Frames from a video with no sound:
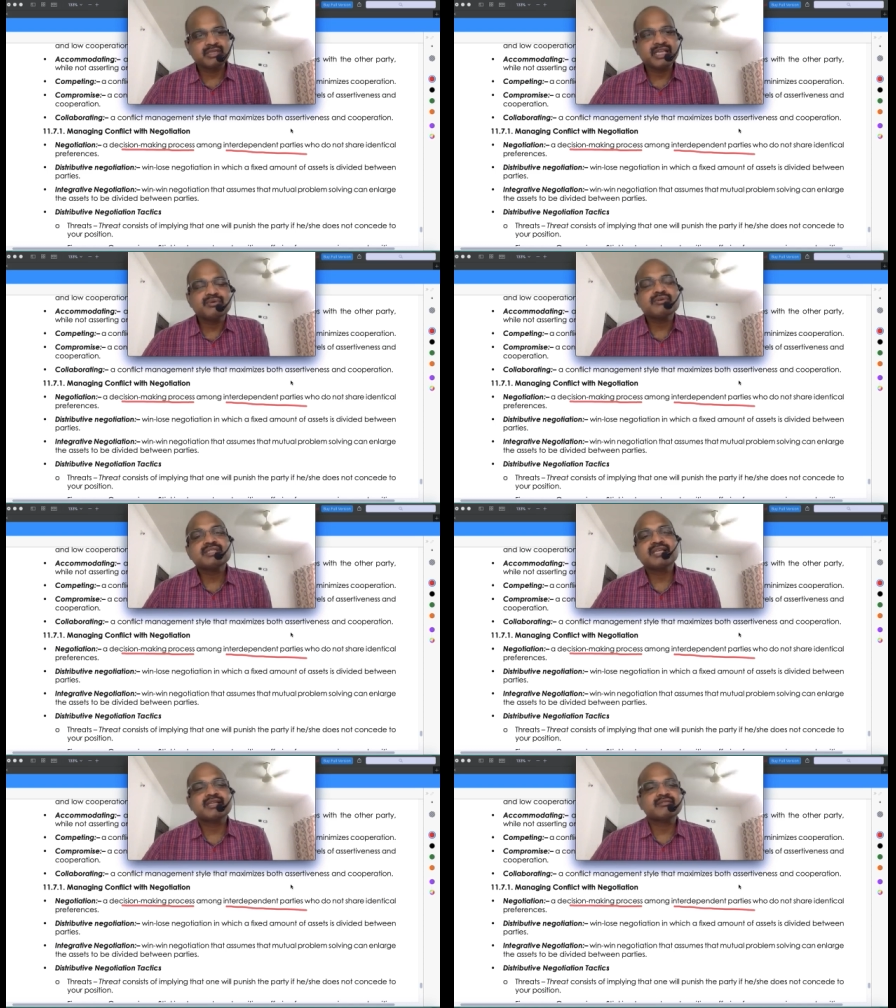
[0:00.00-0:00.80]

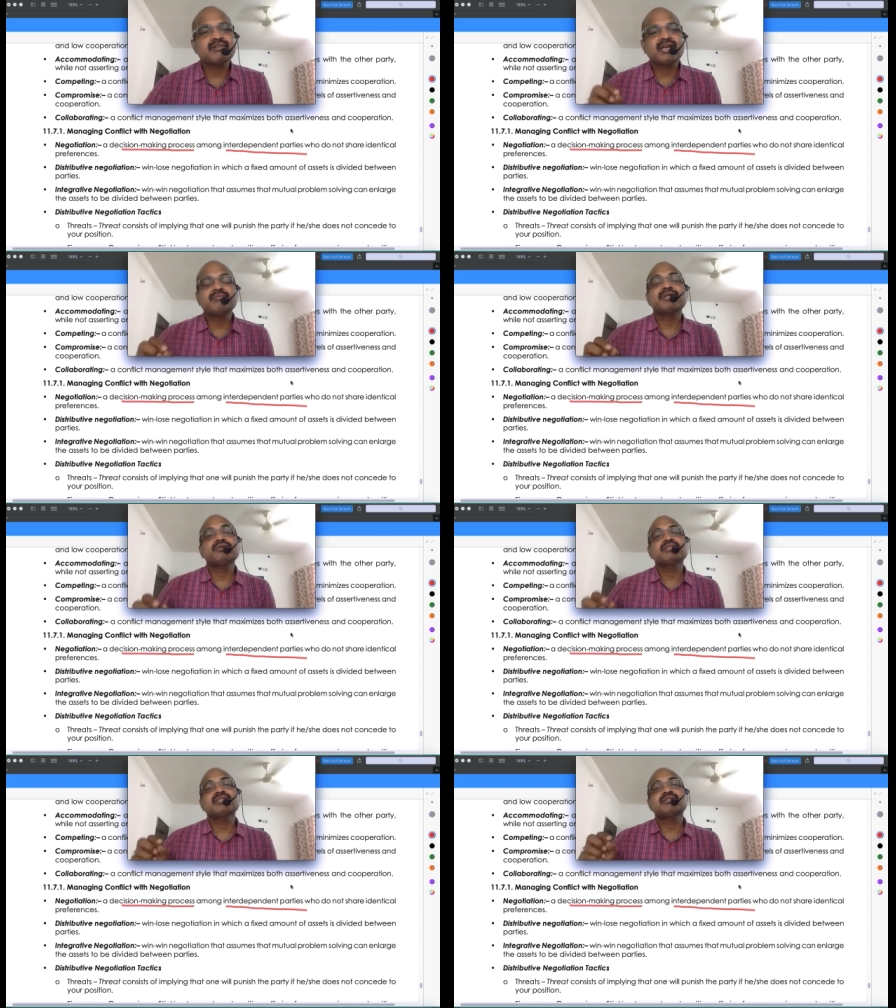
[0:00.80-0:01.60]
Negotiation, why am I
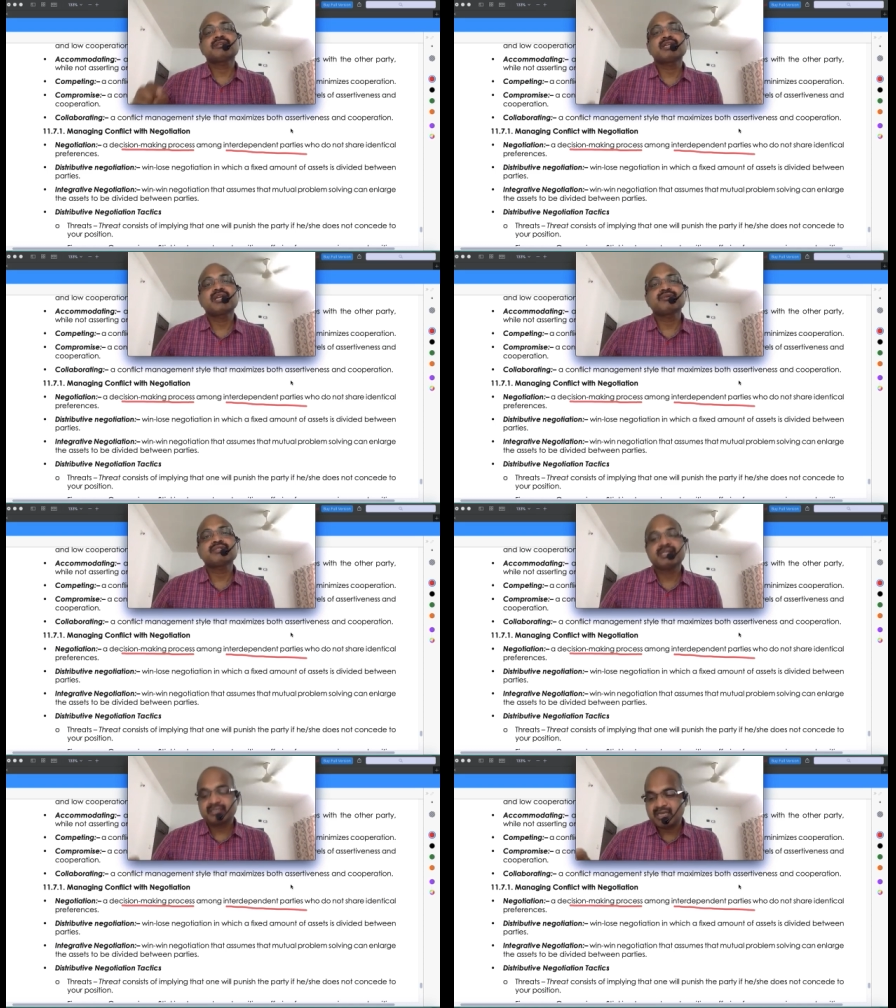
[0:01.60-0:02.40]
using the word
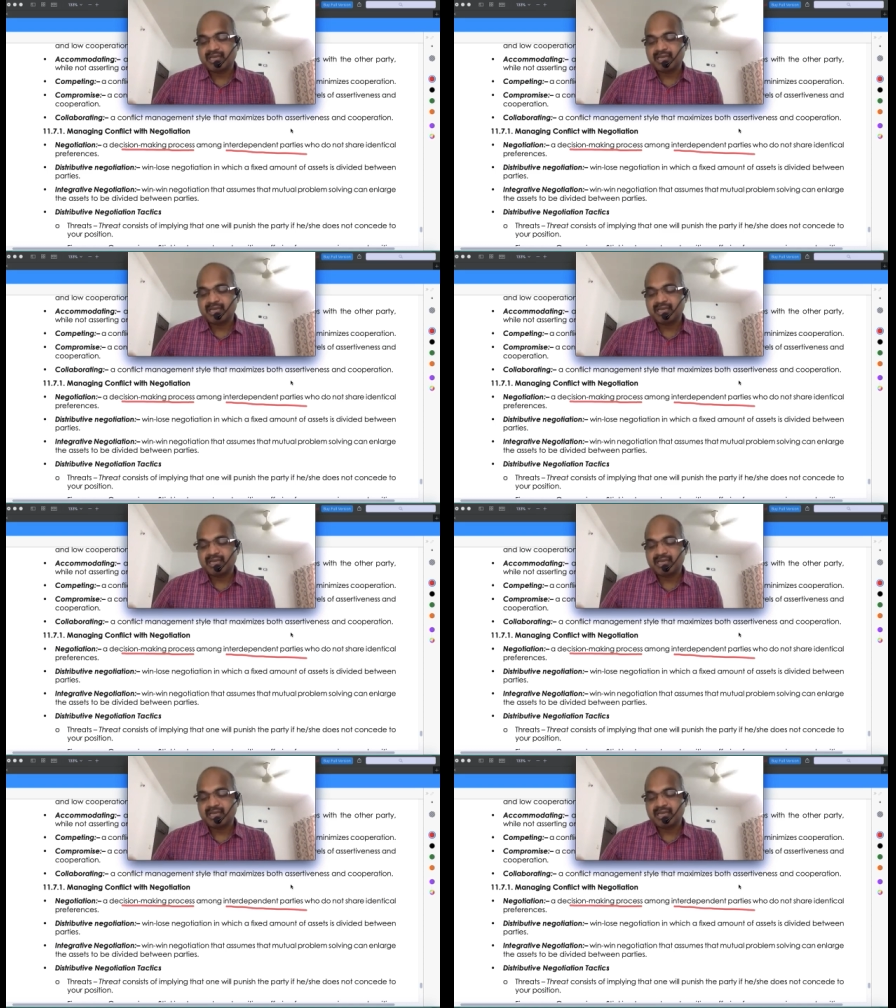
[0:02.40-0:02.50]
negotiation?